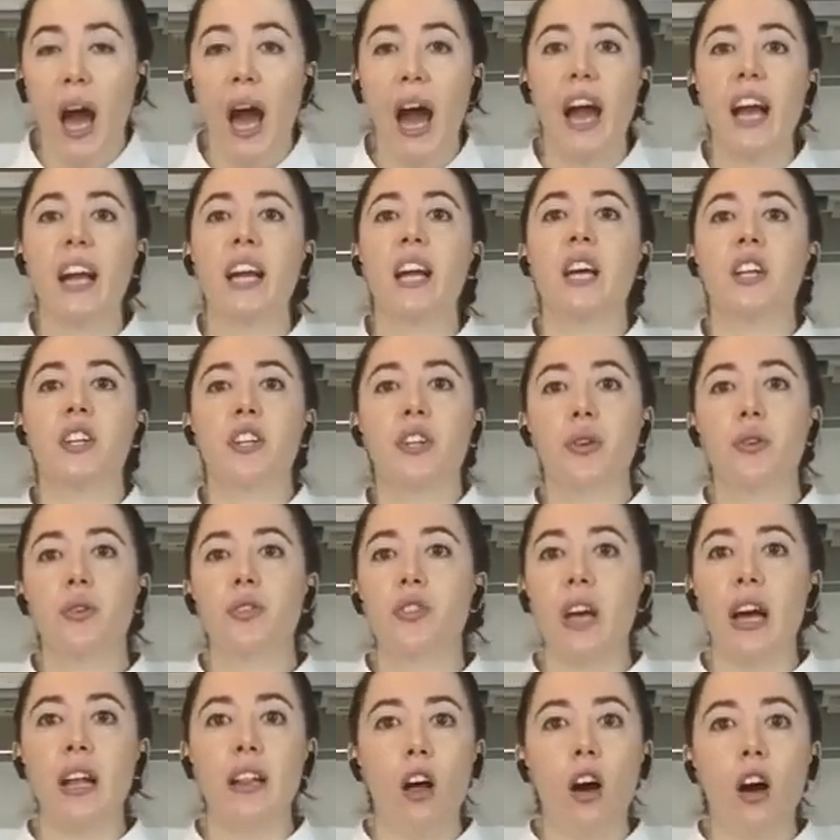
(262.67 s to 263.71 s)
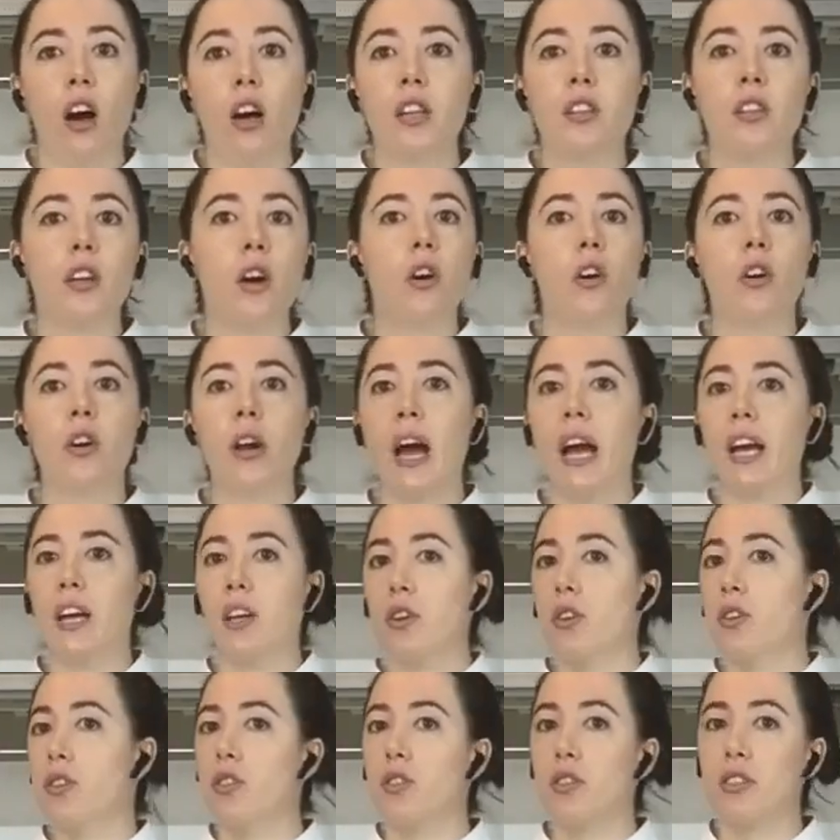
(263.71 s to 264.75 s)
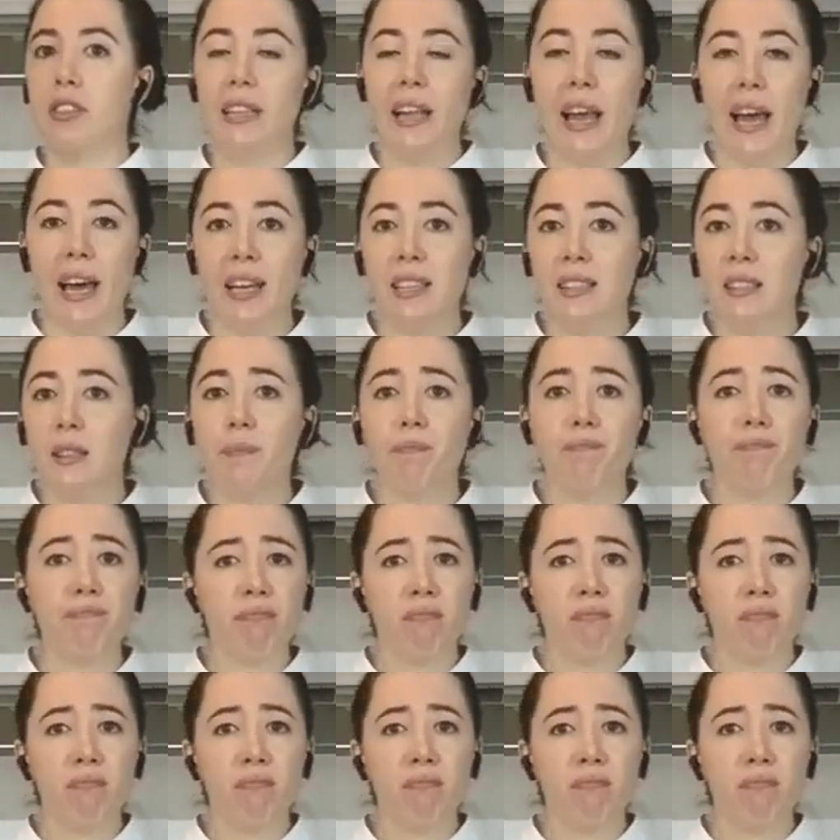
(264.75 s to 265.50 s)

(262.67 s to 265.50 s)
I can use a lot or I could use less.